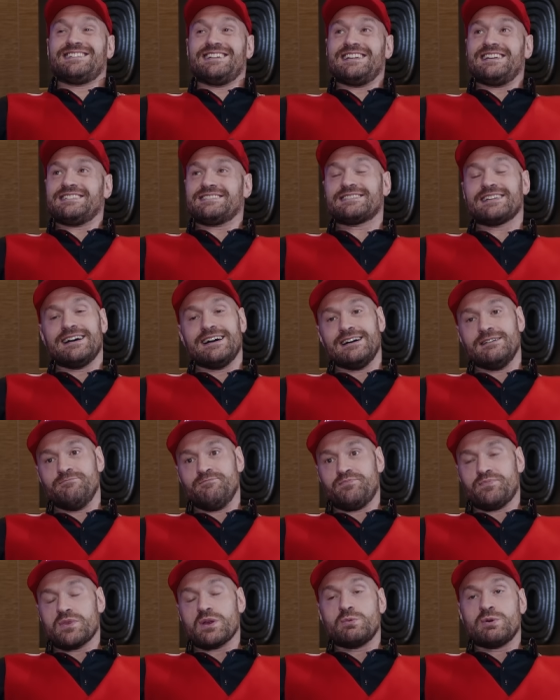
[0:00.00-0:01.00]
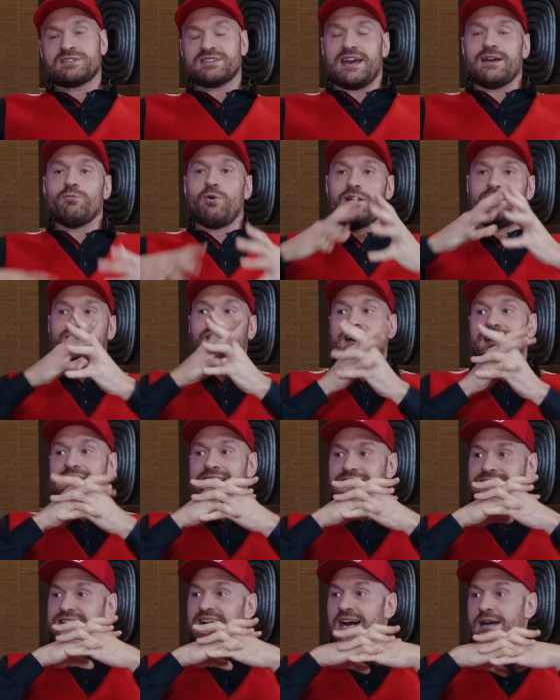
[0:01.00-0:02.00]
it's um, we take one fight
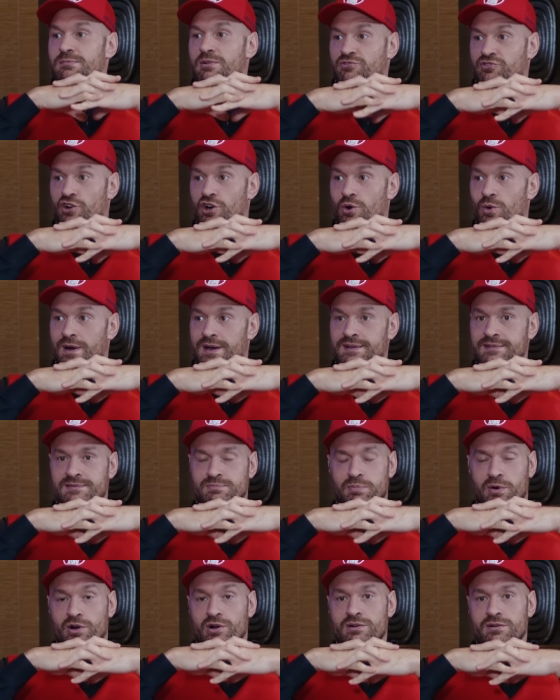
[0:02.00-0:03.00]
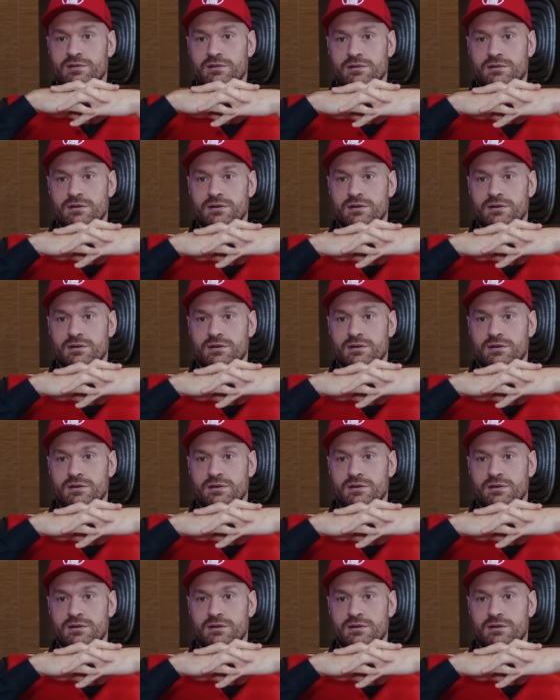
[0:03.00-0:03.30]
at a time as always, but